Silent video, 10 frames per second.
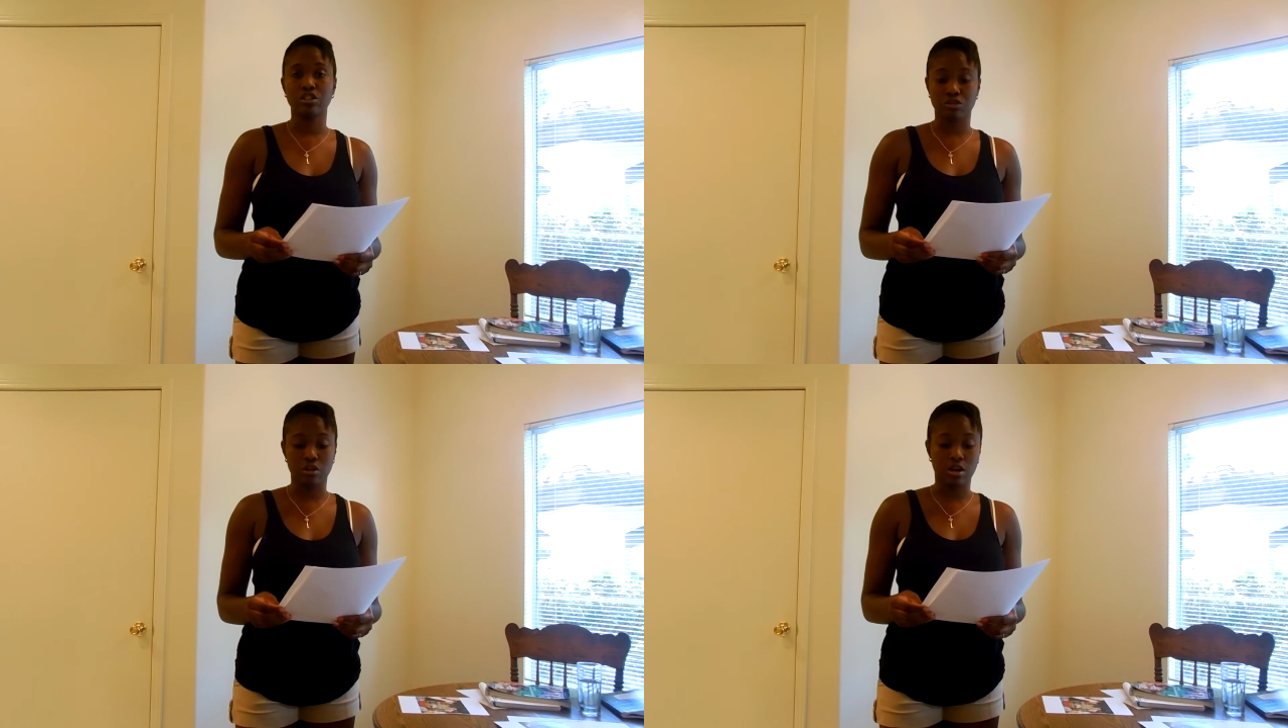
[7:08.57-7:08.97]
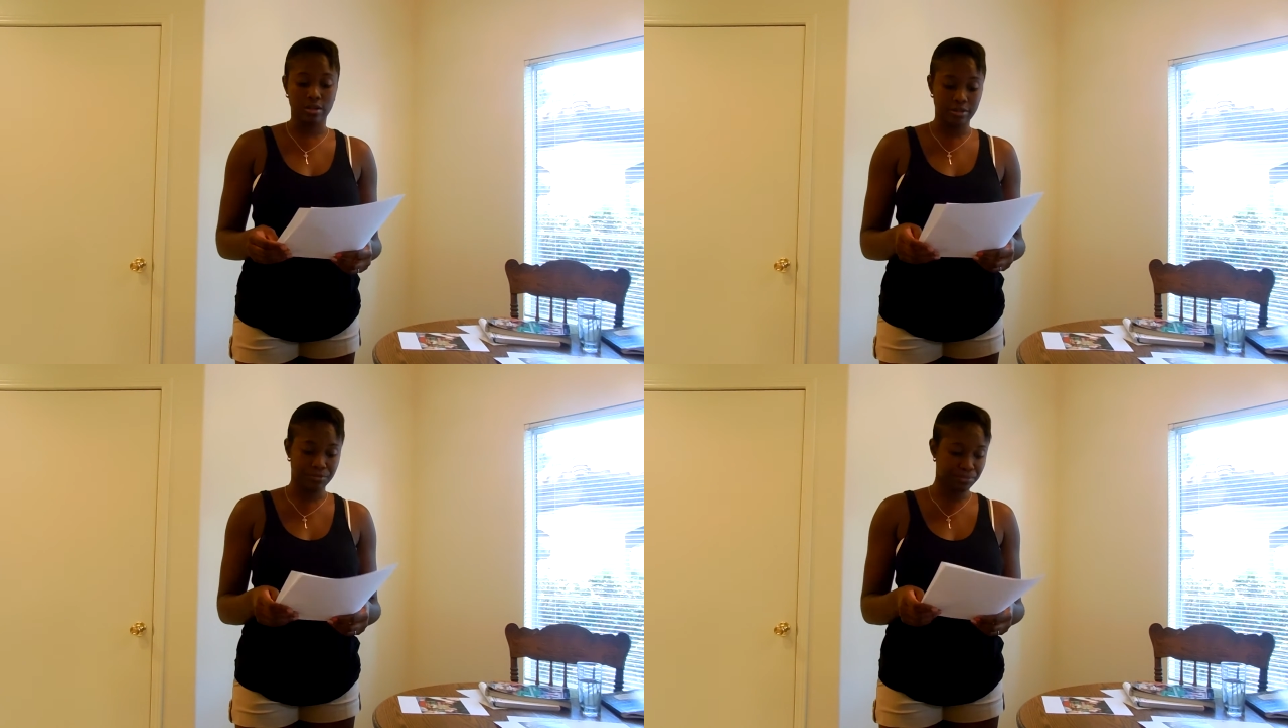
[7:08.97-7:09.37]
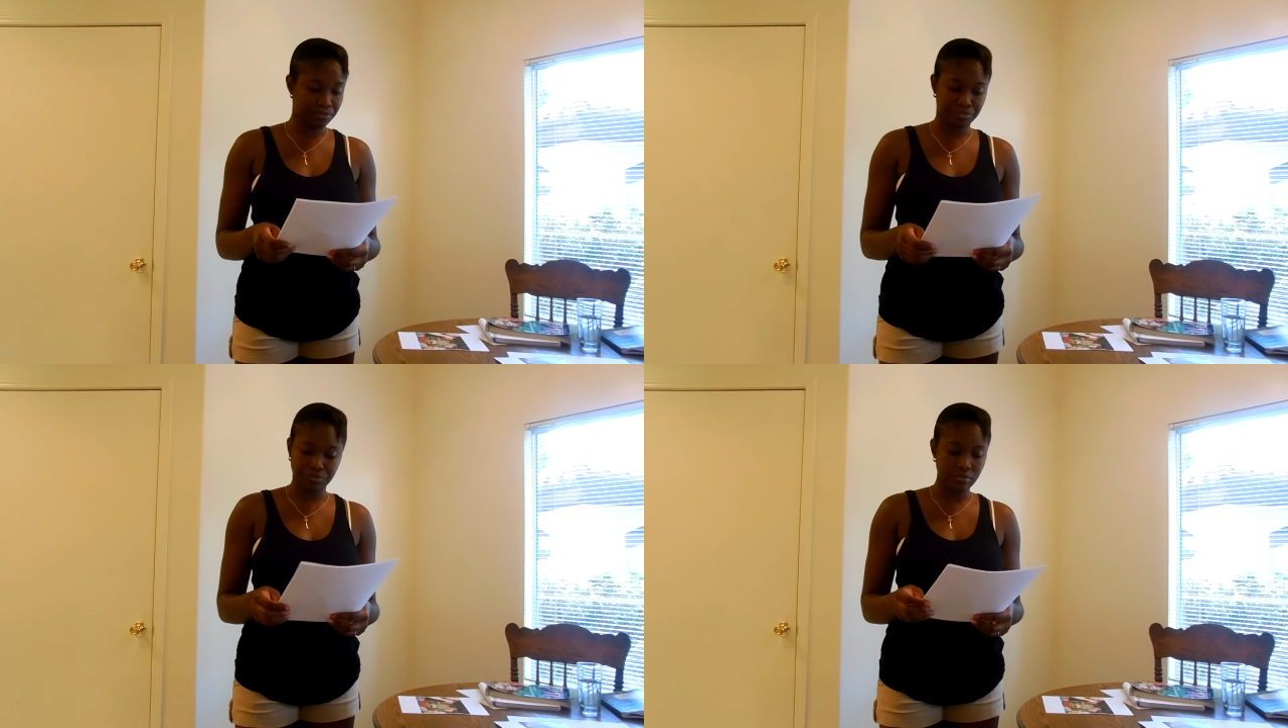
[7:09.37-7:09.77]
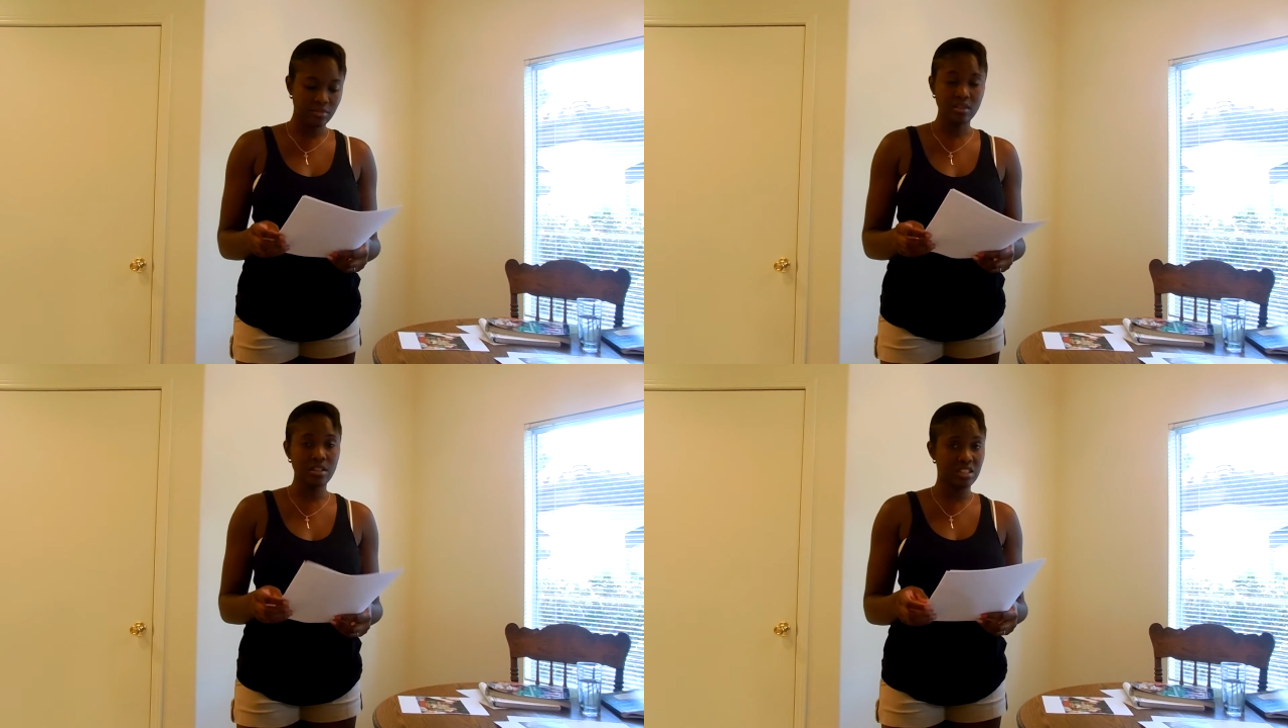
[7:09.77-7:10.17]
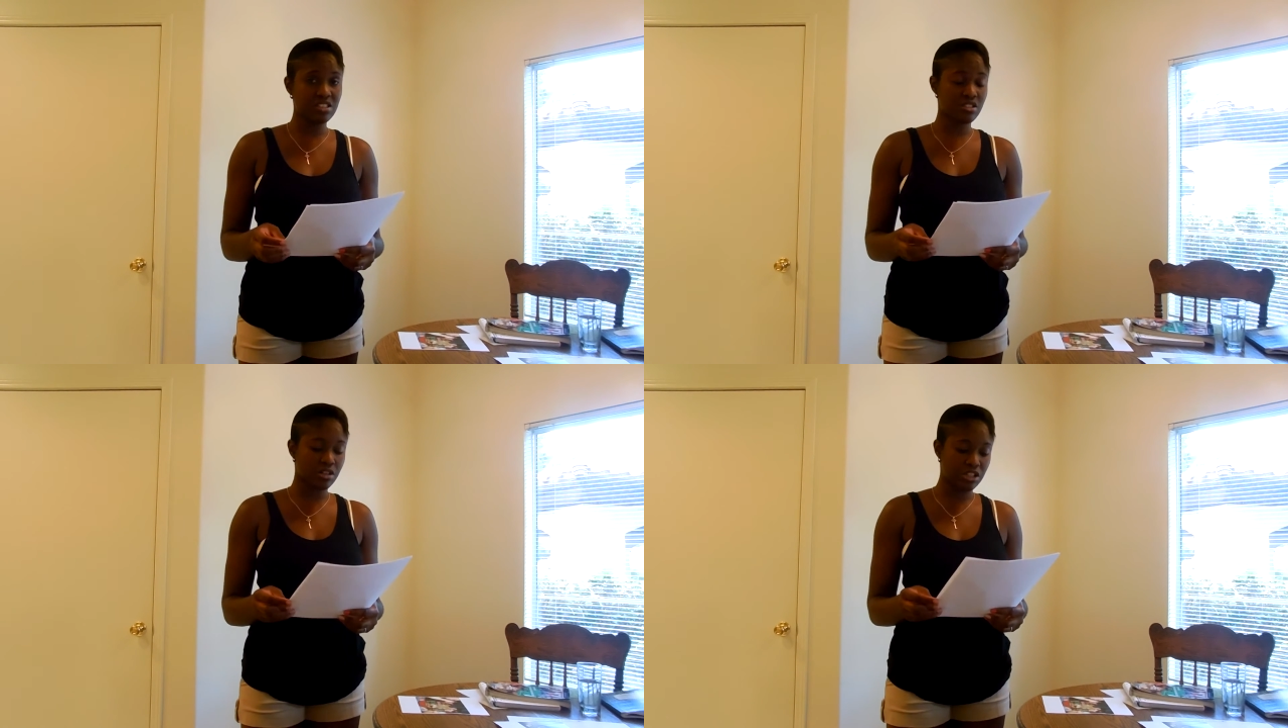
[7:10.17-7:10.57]
drunk
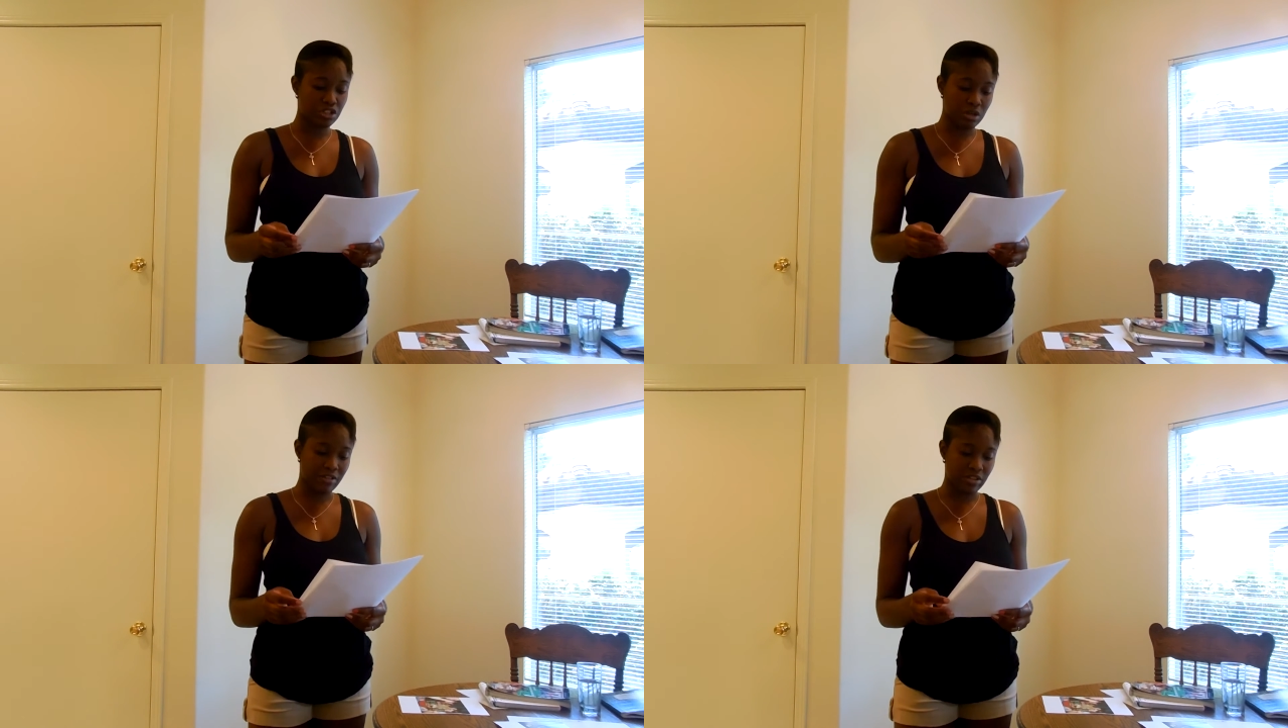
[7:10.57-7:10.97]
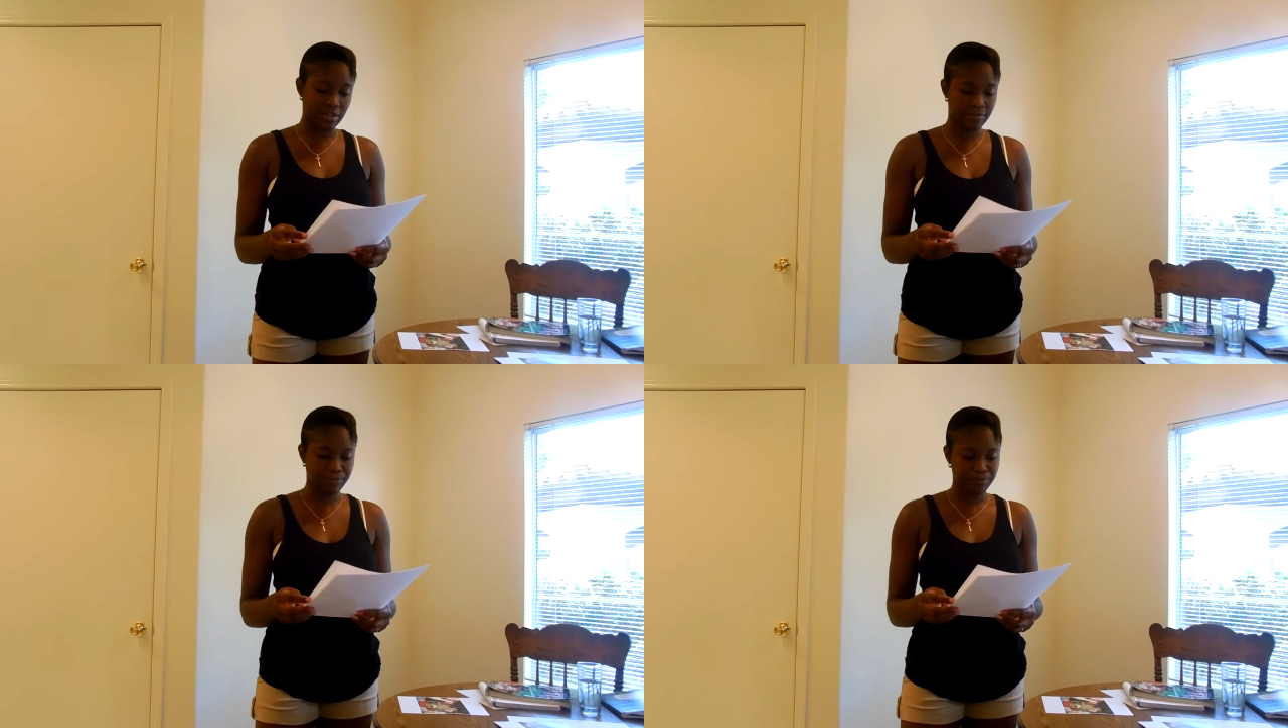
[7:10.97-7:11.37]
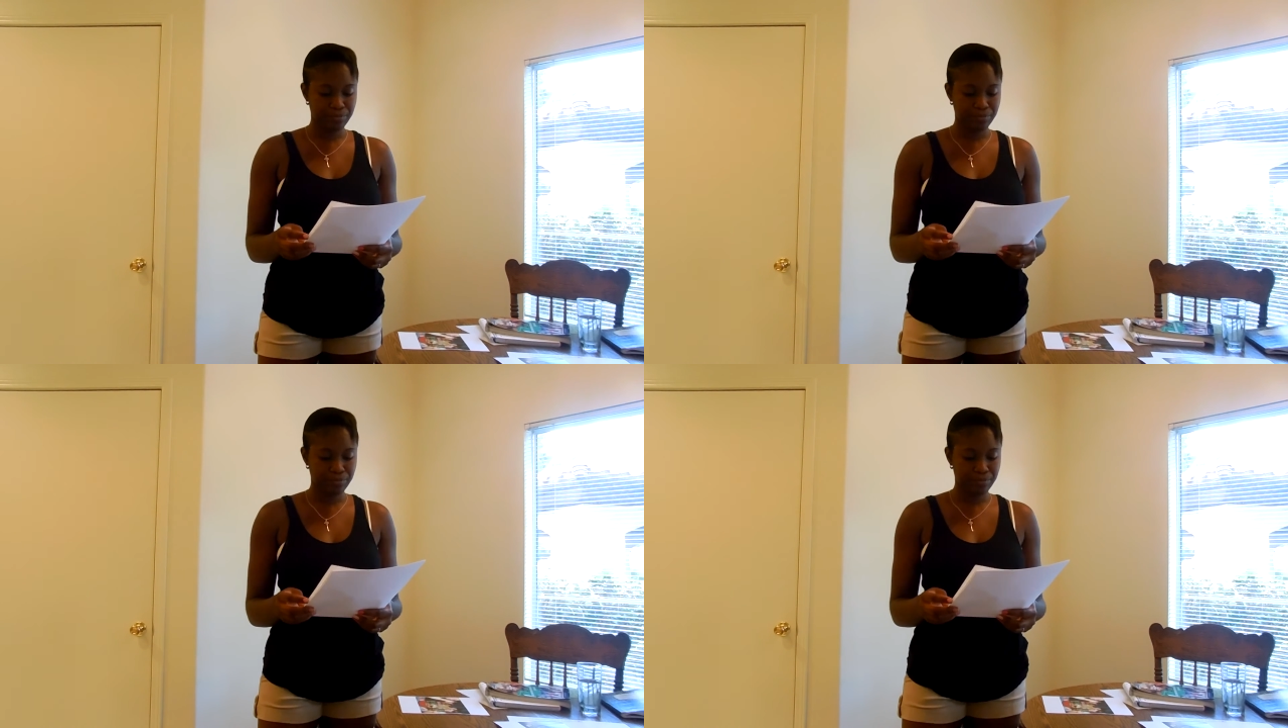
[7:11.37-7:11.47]
and started driving.